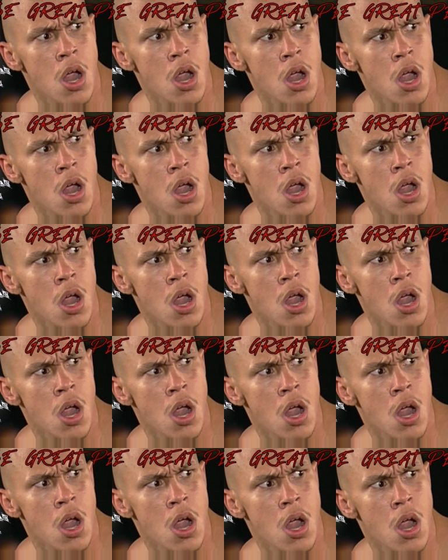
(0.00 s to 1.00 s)

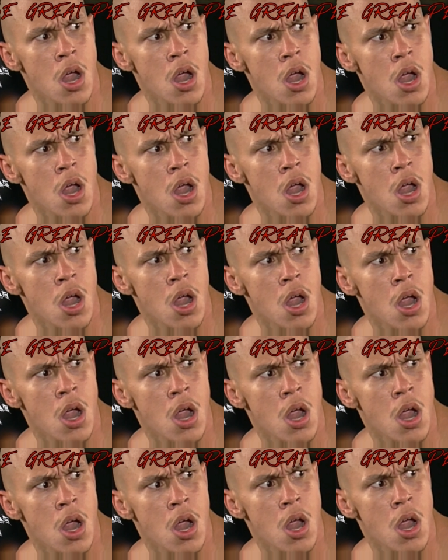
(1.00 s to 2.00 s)

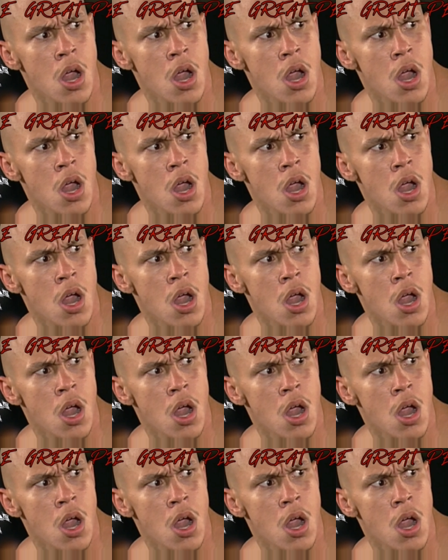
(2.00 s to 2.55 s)
(no one is talking)